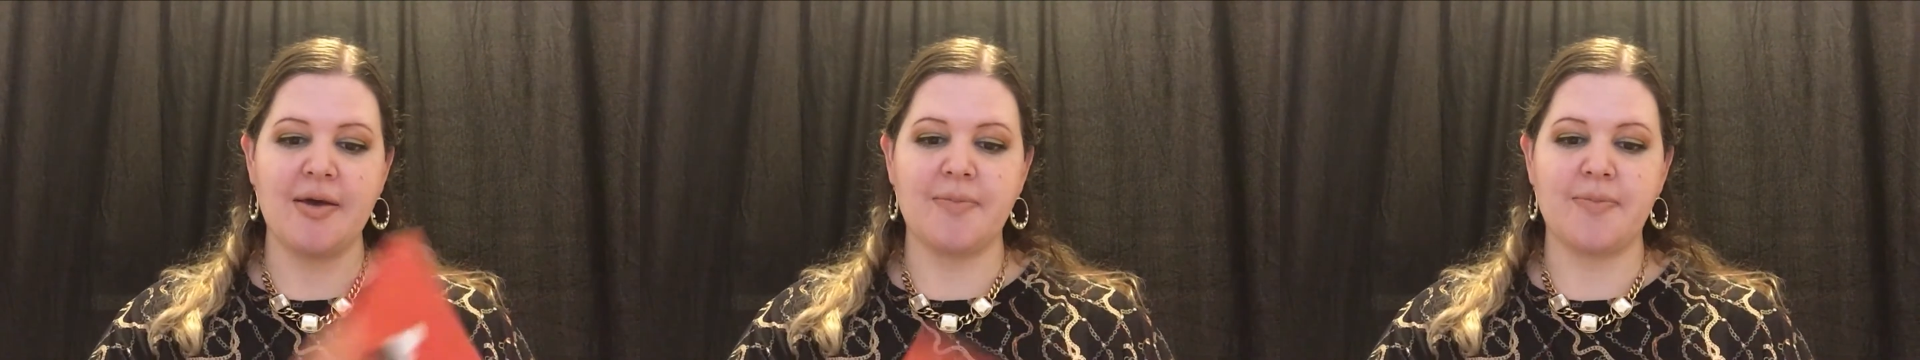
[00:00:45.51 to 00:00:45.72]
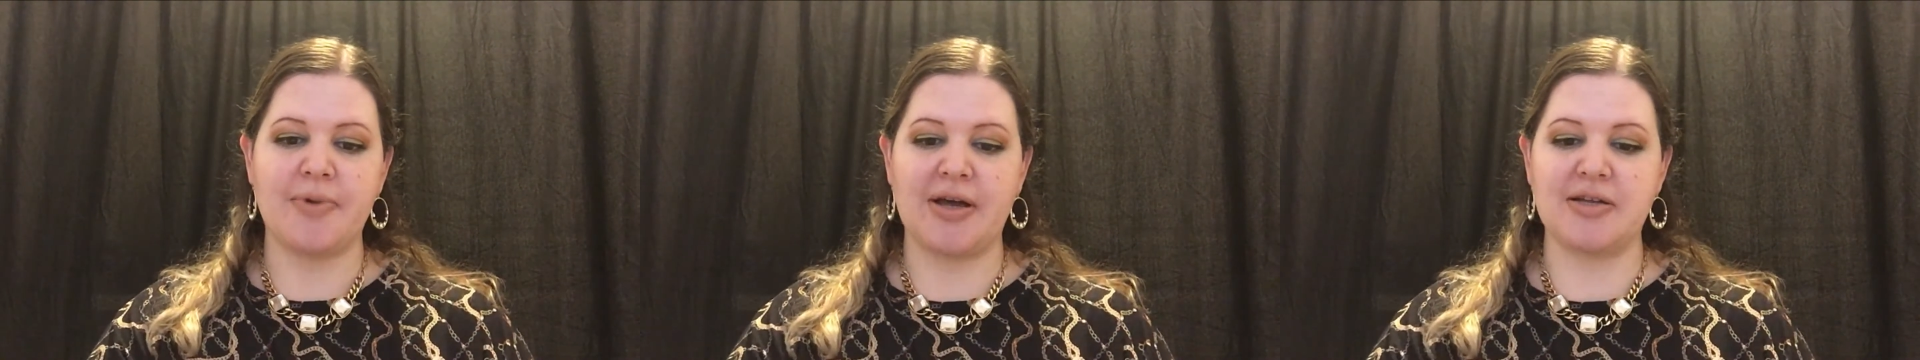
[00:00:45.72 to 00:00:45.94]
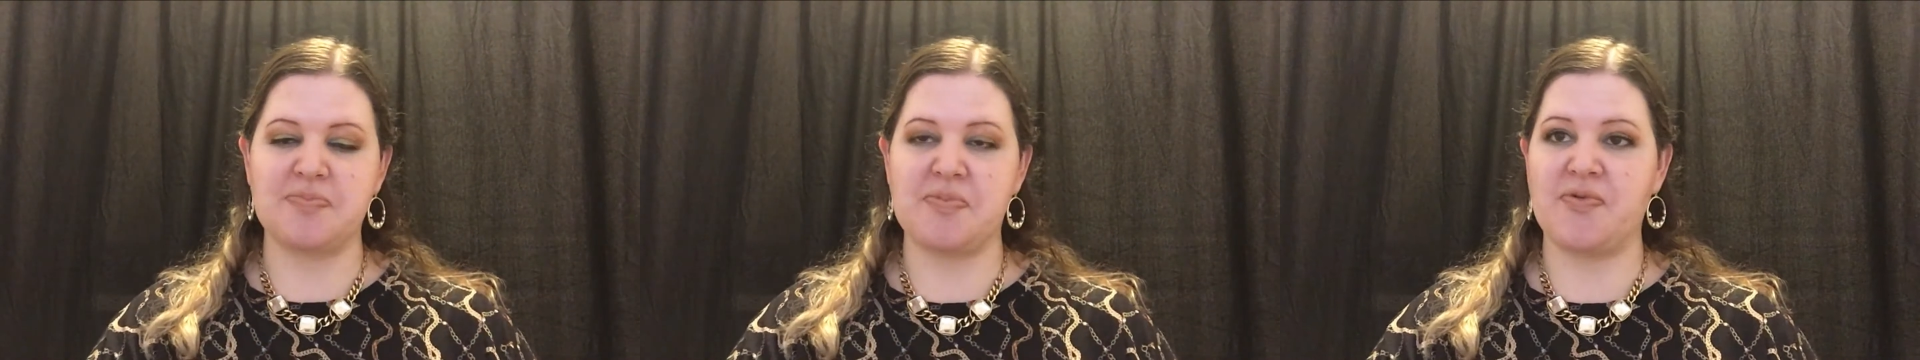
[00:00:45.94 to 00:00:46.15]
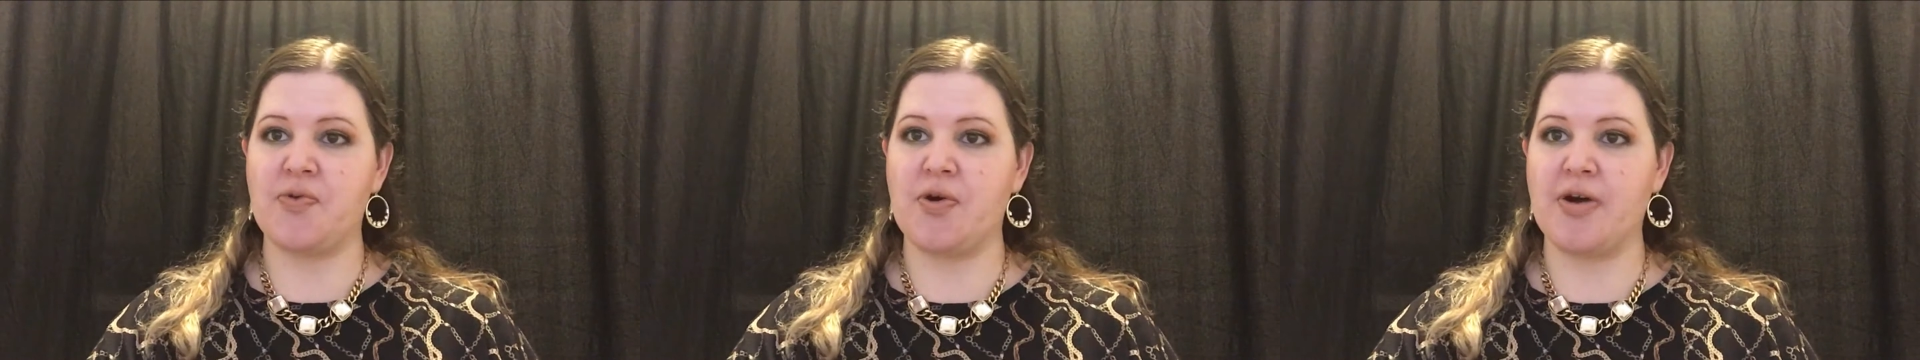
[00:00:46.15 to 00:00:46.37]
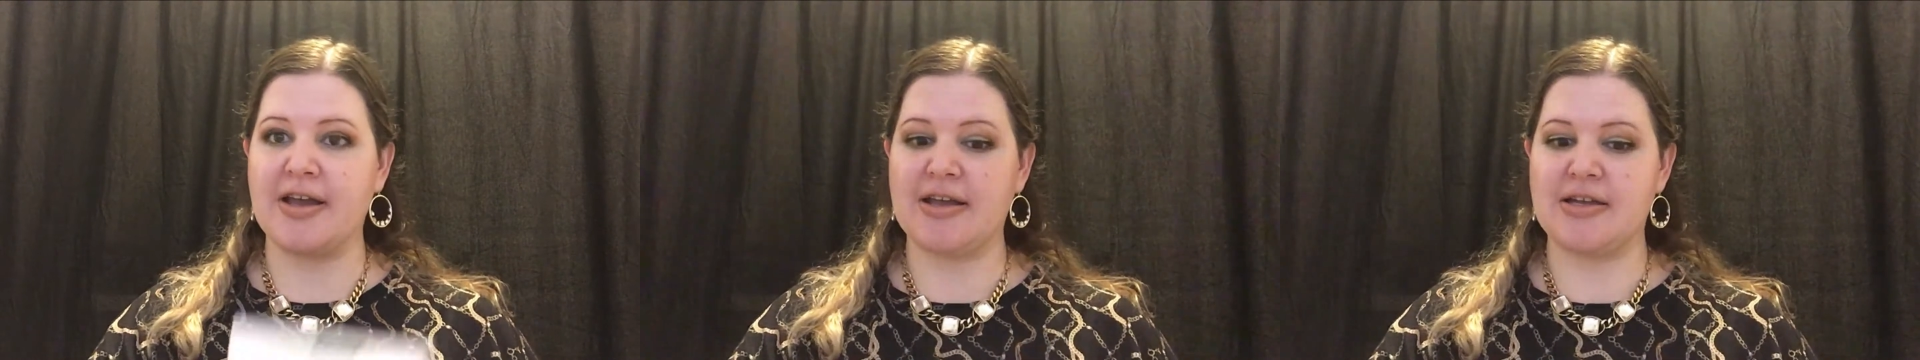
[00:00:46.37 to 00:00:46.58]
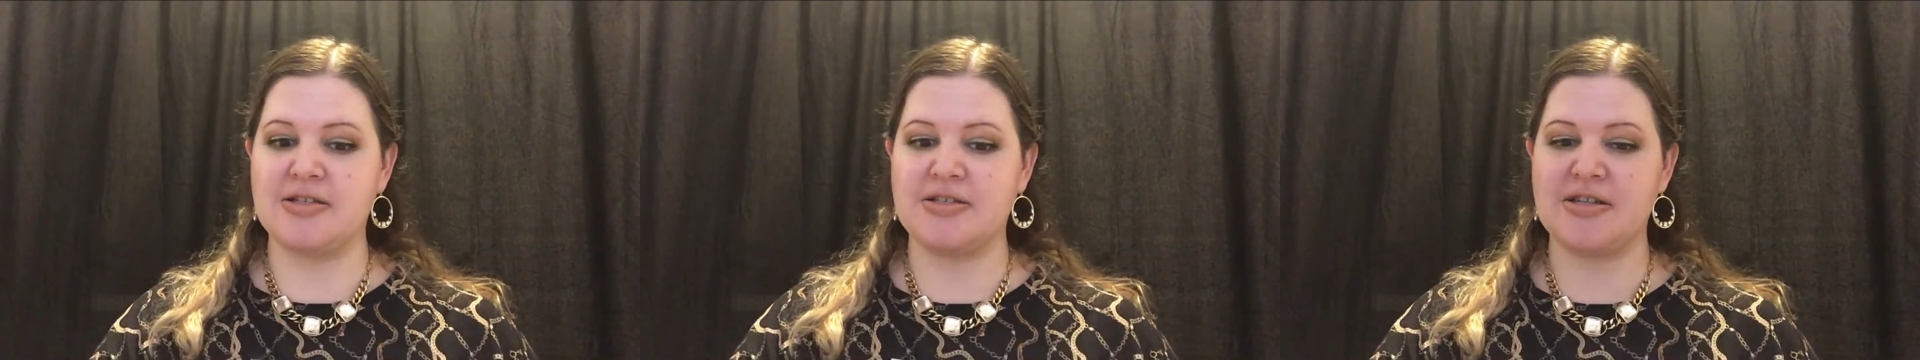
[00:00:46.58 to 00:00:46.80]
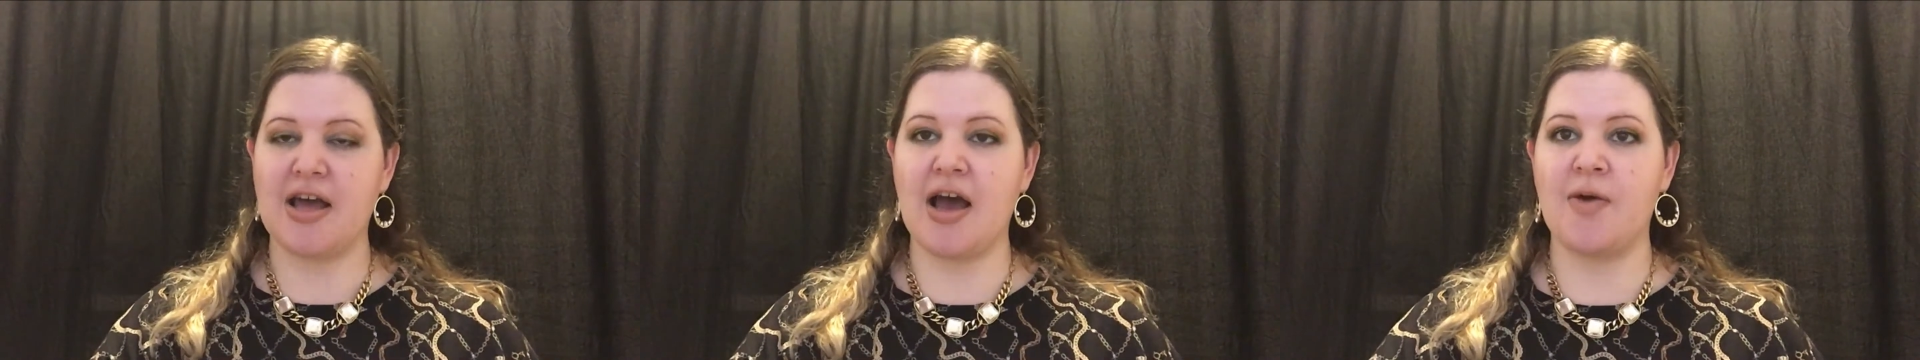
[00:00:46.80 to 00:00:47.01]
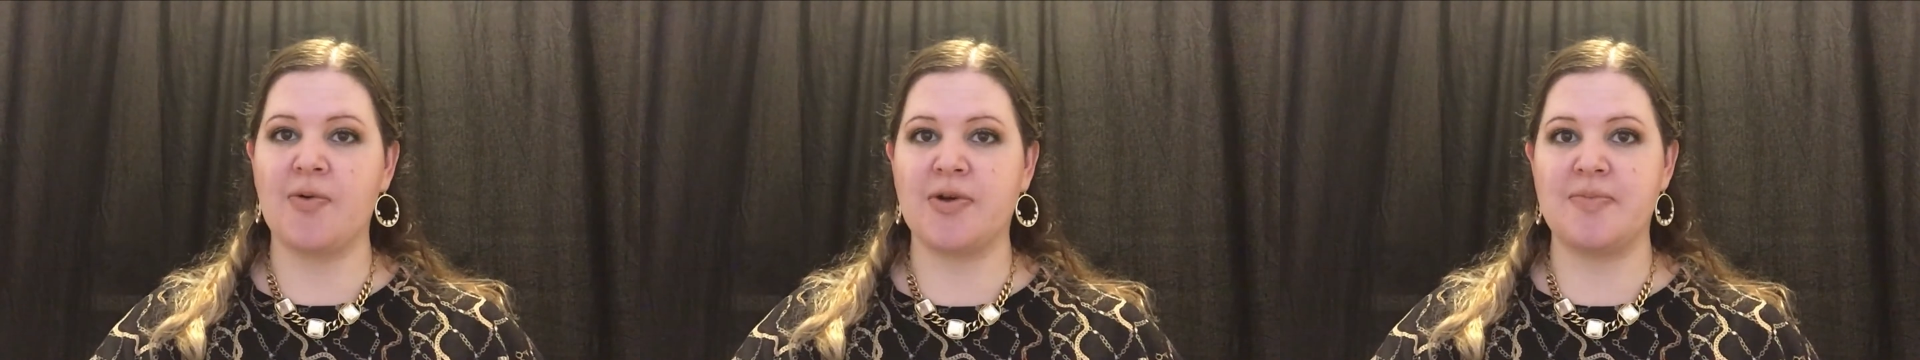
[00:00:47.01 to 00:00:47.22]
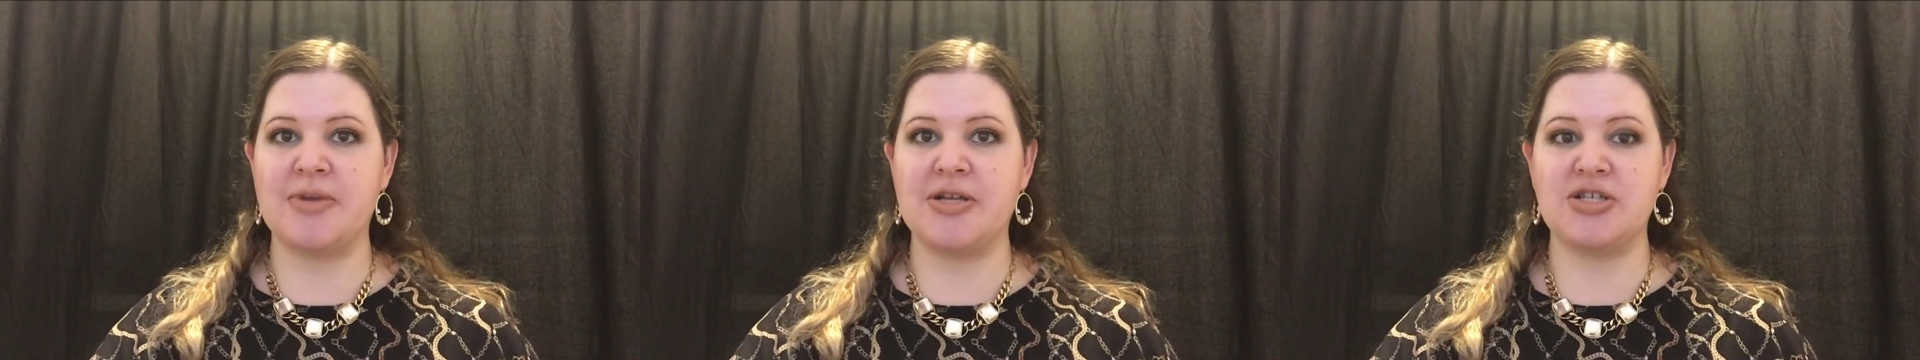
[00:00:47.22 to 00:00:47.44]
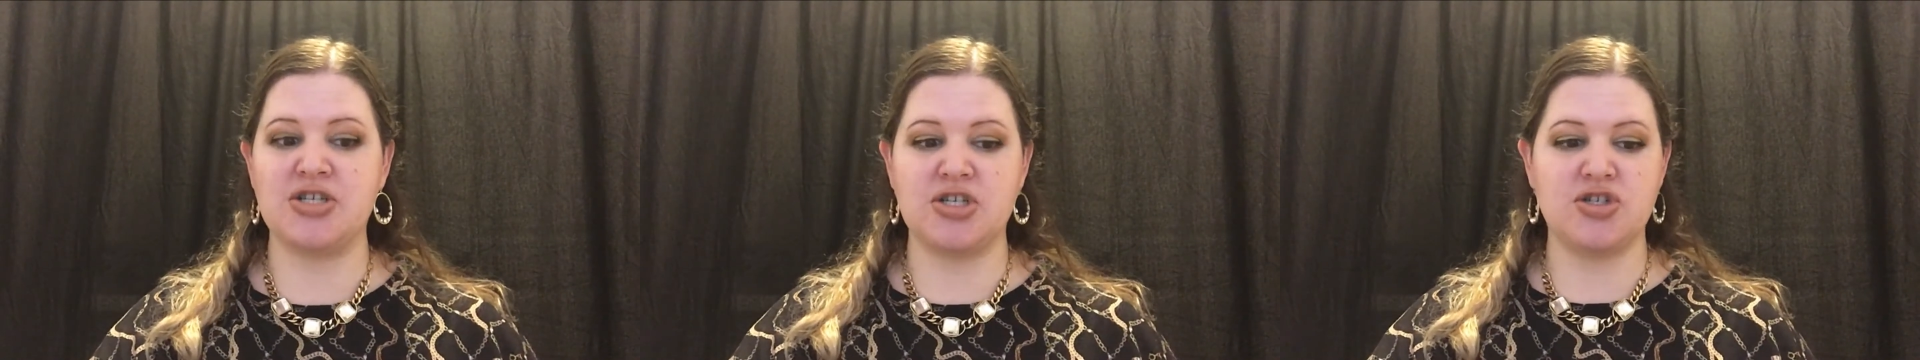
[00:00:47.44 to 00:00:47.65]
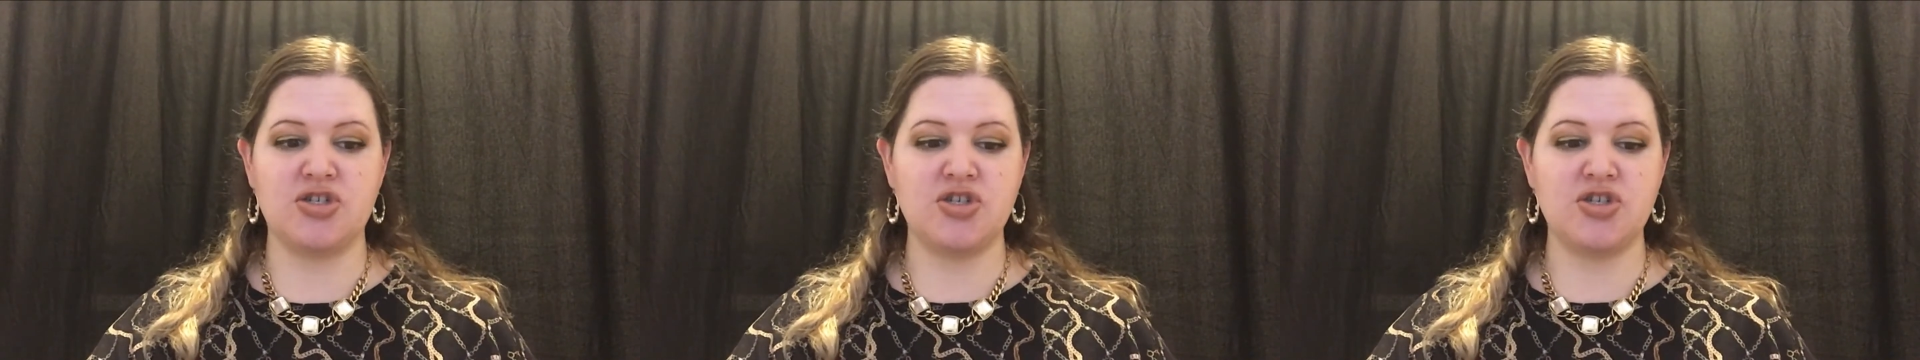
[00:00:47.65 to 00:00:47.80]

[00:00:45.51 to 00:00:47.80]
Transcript: But before I get into that, I want to mention